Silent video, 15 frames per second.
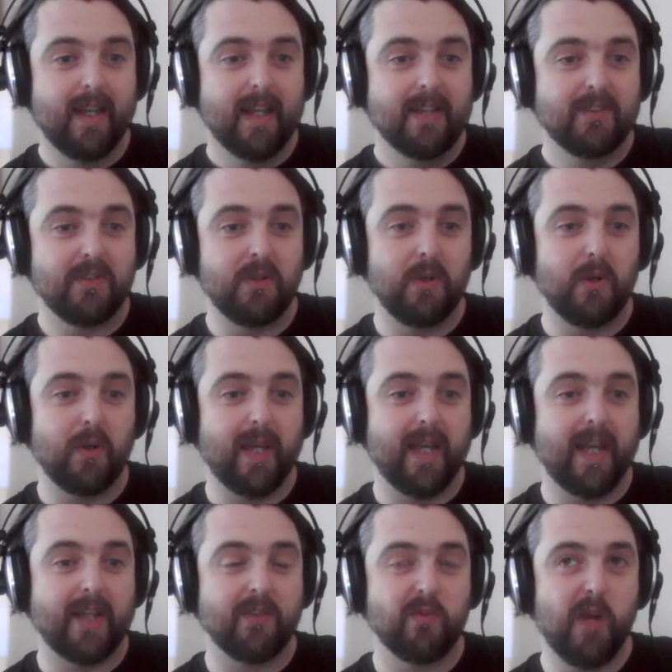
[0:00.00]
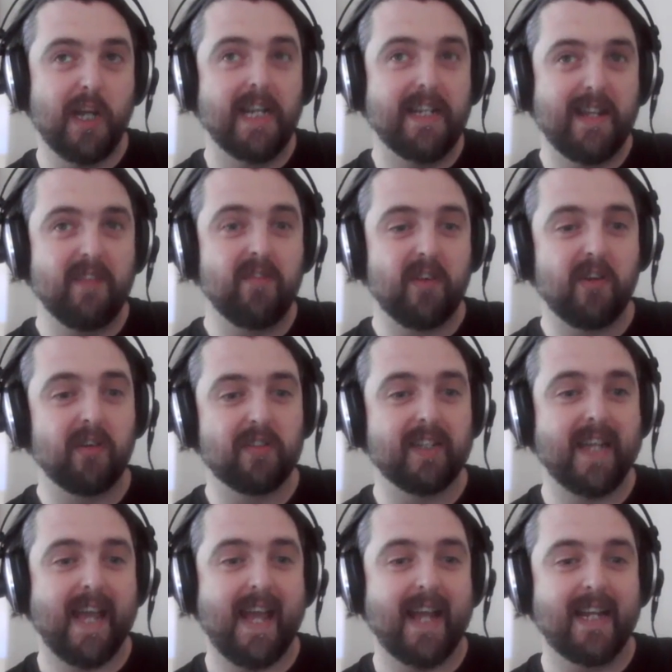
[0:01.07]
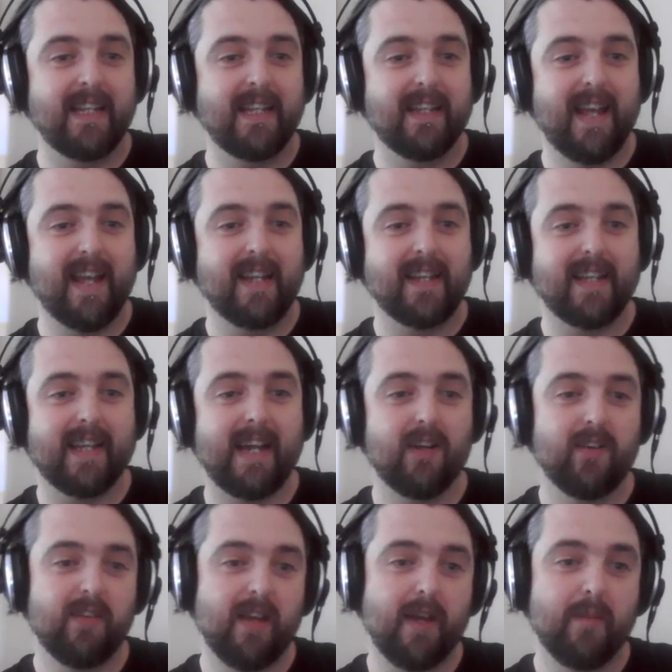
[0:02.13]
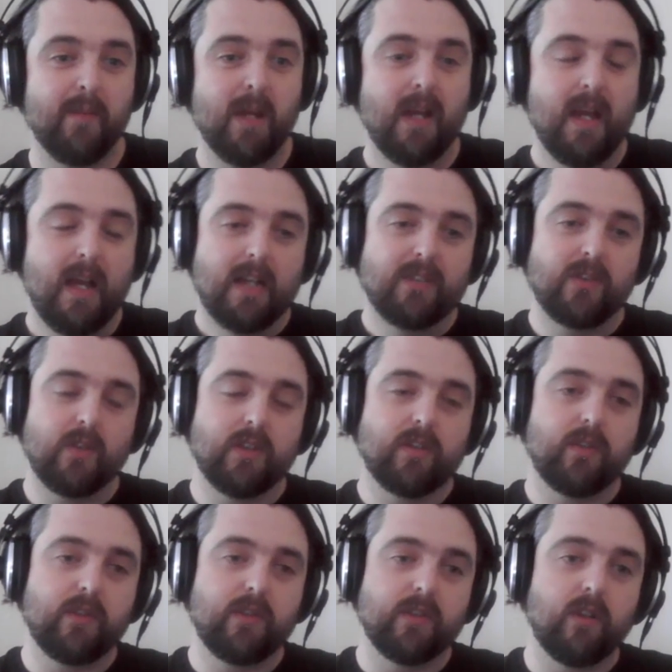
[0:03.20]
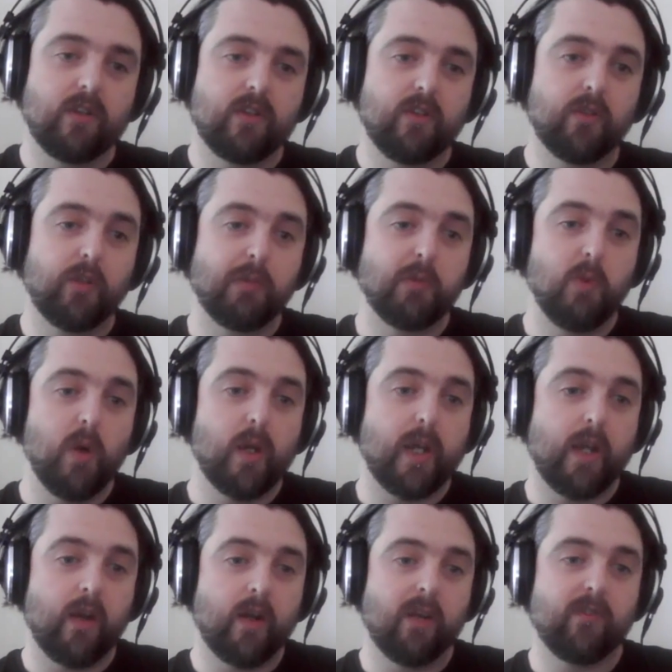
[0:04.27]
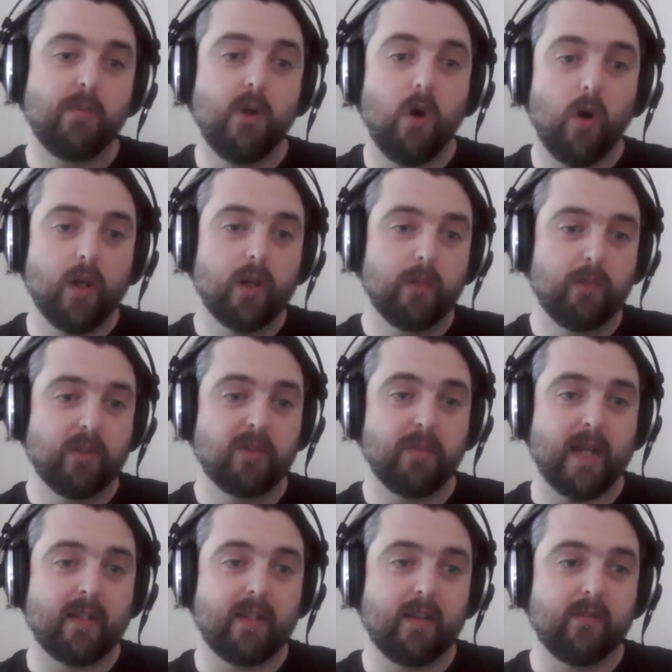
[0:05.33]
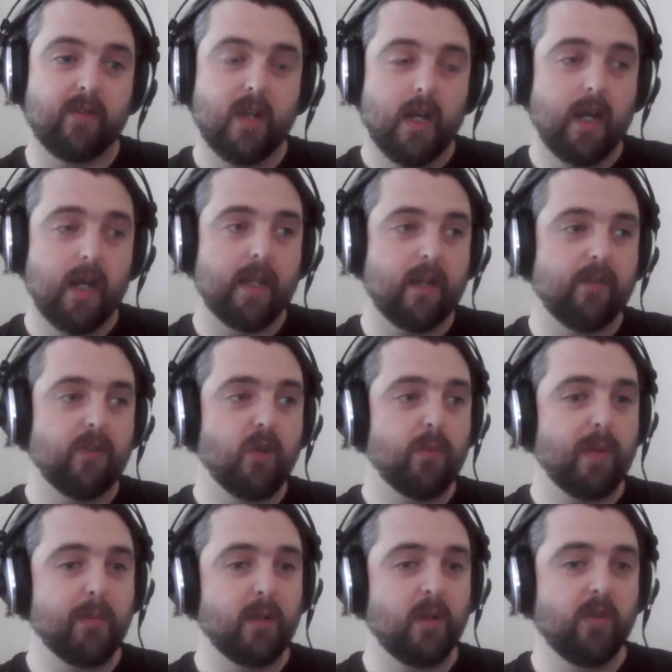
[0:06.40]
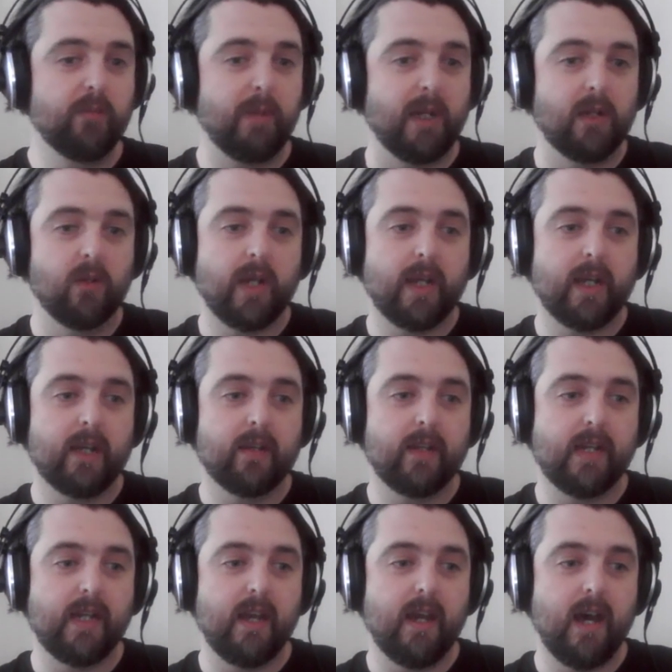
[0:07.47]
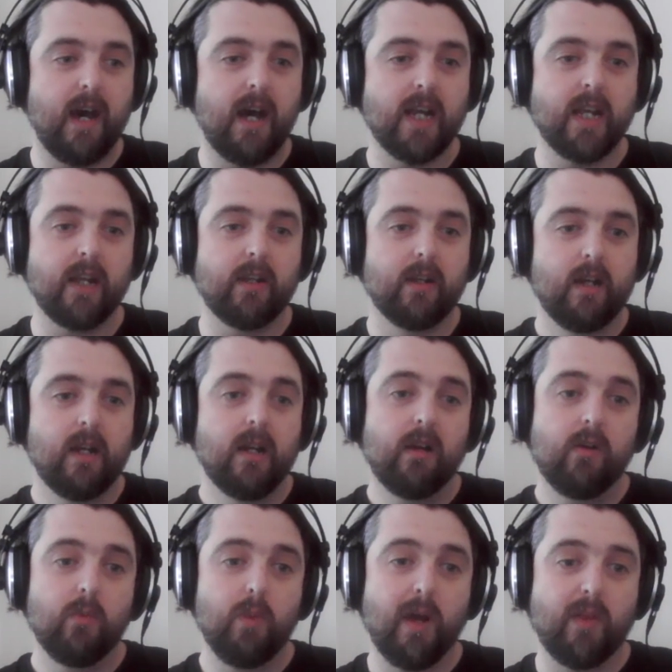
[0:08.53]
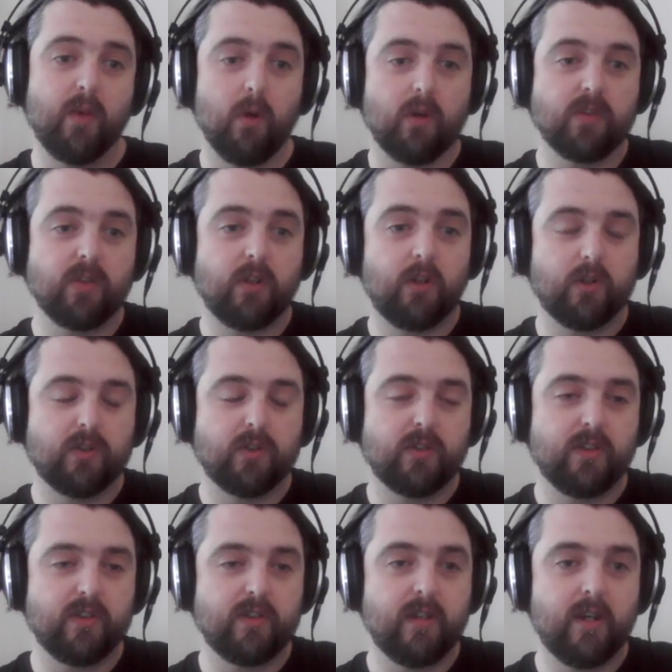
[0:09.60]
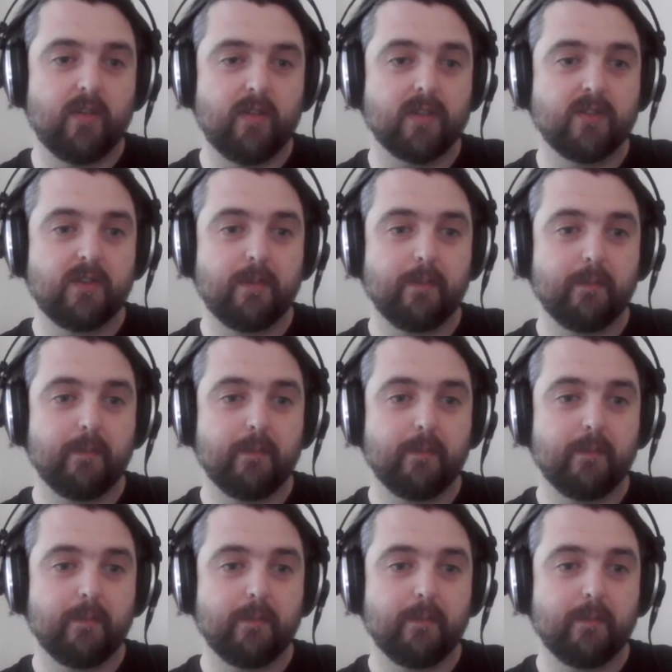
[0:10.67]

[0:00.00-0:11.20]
So it's really difficult to get anything out there. So there's lots of groups working on it from the oil perspective, and then a few people who've been looking at the iron, where the rocks are close to the surface.